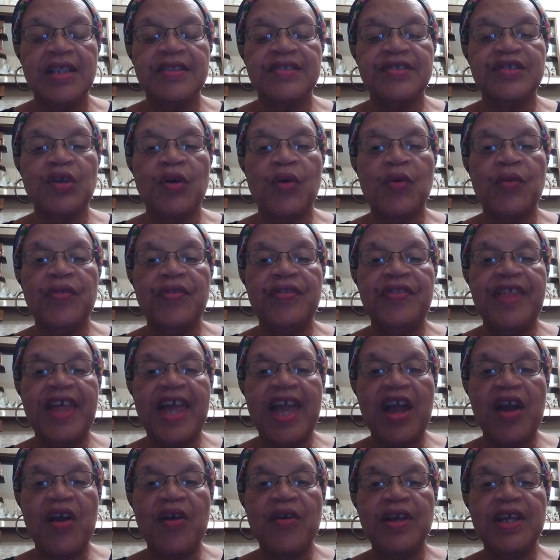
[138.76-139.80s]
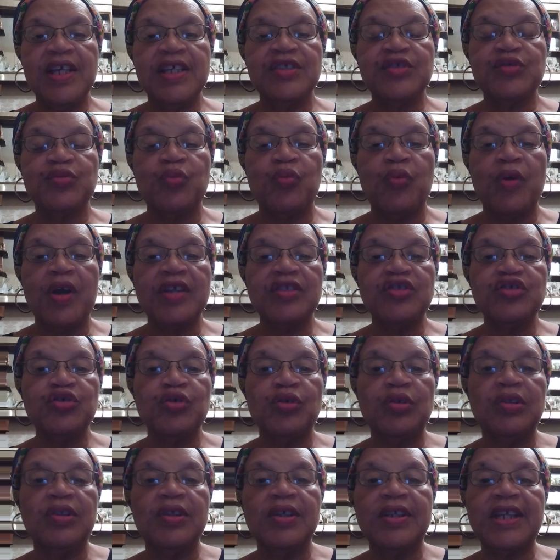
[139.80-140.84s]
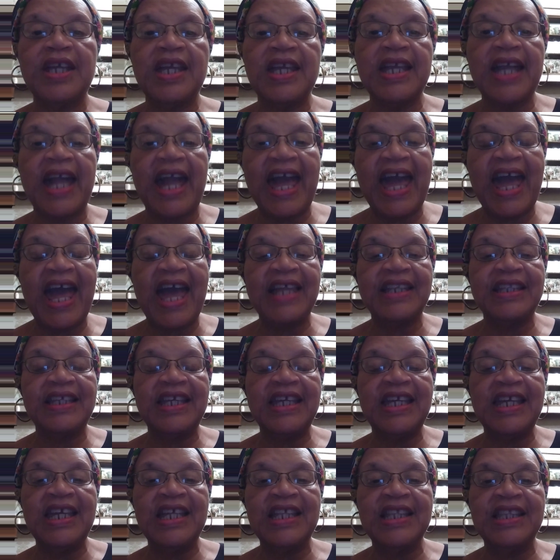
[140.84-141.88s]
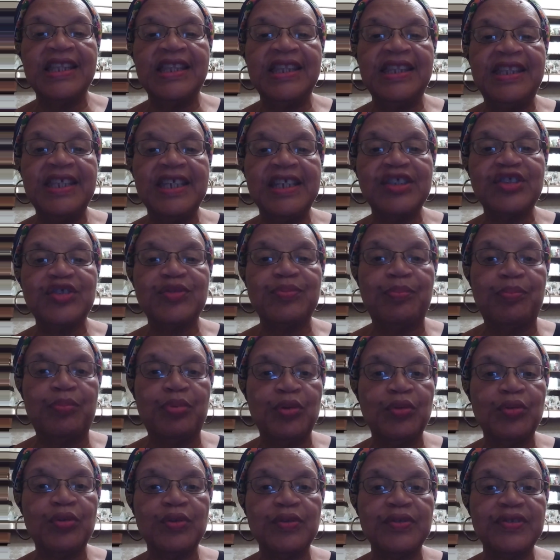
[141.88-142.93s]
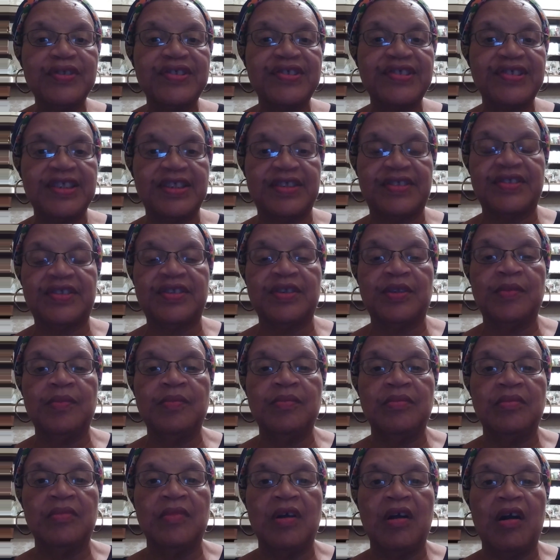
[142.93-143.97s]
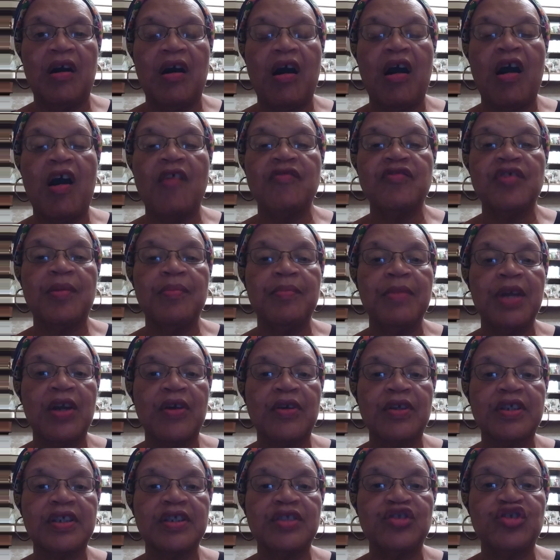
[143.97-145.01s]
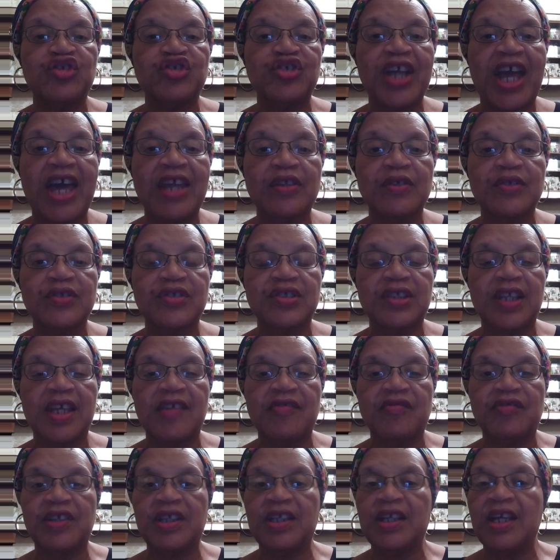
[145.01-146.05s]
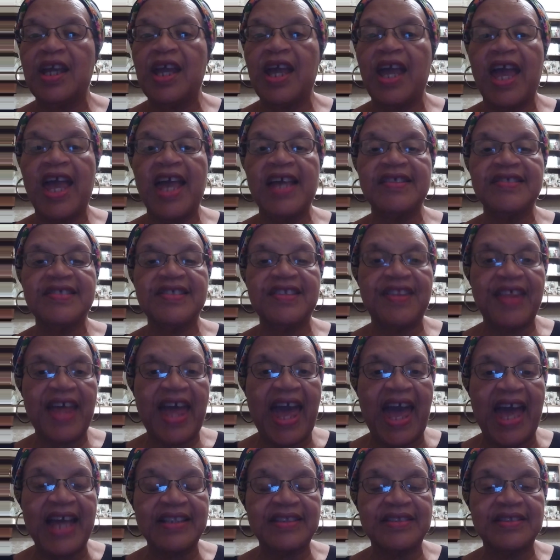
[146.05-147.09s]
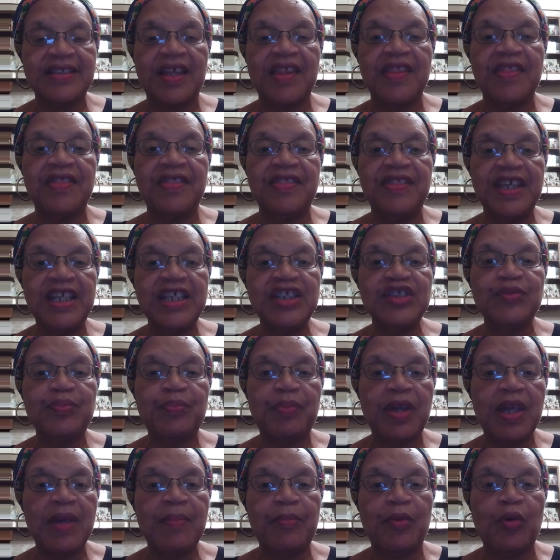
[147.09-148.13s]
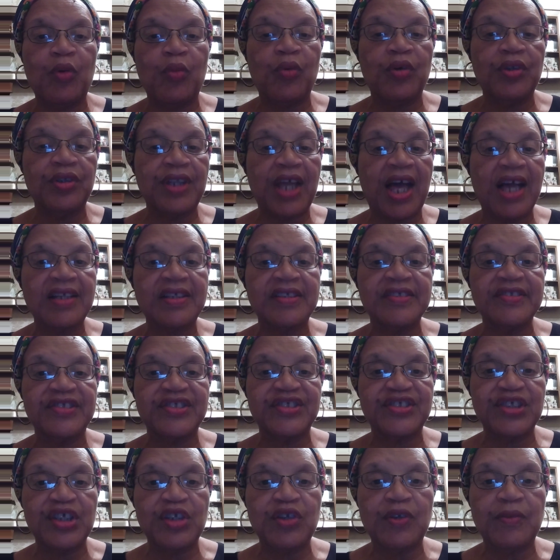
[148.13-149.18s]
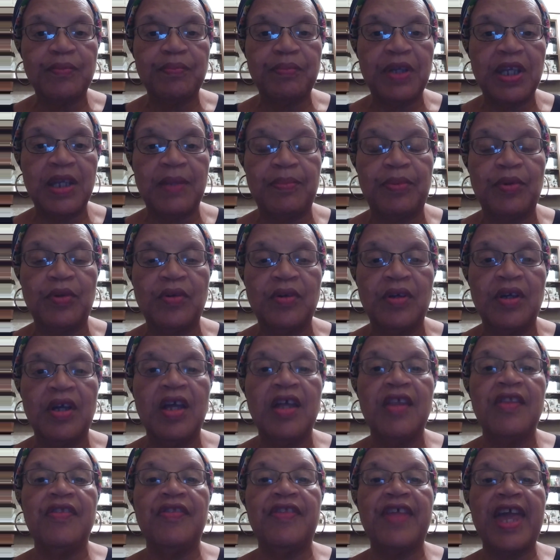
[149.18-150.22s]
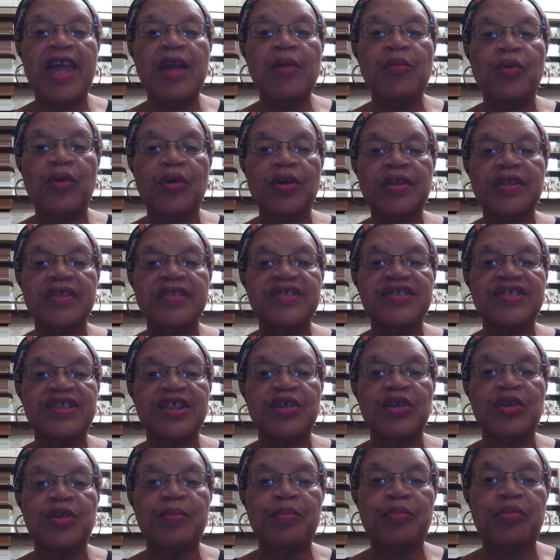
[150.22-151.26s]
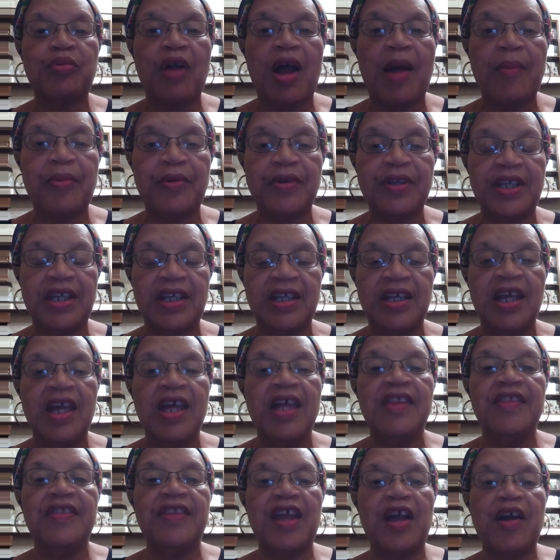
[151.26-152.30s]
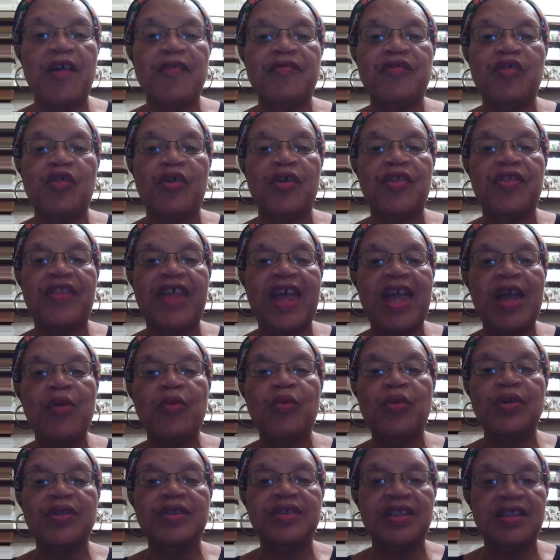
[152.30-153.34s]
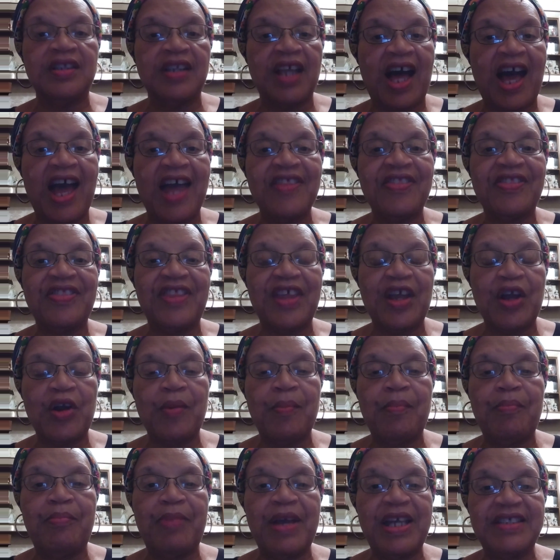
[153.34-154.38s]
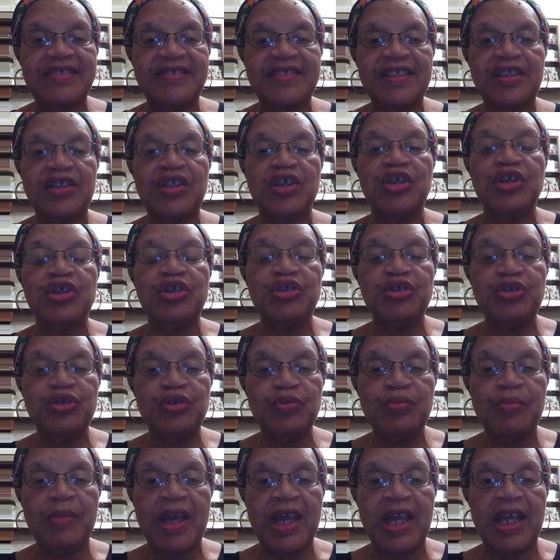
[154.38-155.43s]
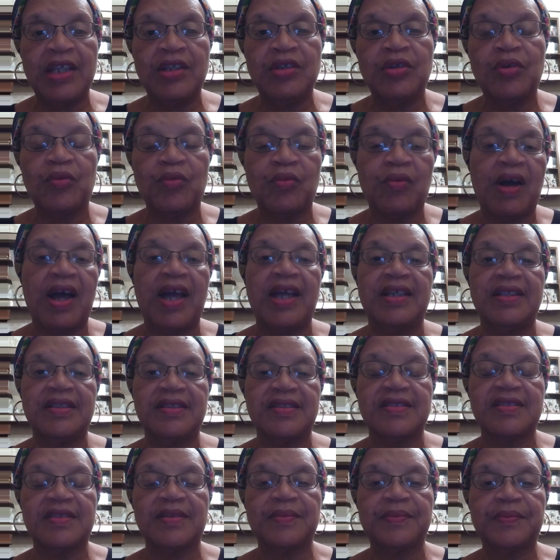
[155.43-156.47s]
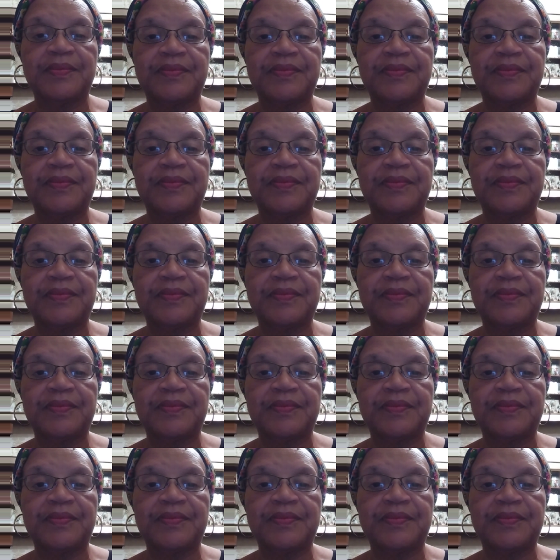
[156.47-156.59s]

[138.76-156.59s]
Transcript: So there is what you're looking at in this brutal system of American chattel slavery, as that these people were not considered people. They were considered property. Therefore, they were denied their basic humane right.